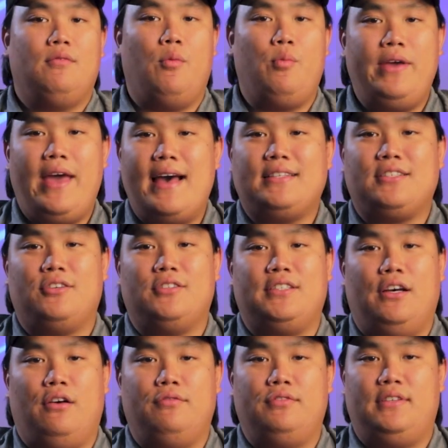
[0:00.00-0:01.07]
When we ask
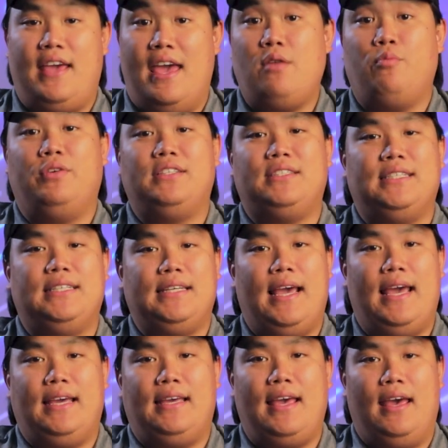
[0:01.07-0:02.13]
ourselves, can we see
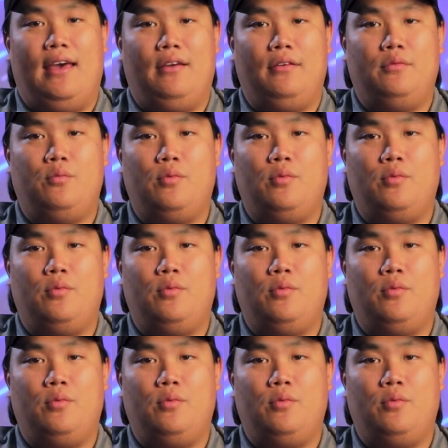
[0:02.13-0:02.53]
eight K?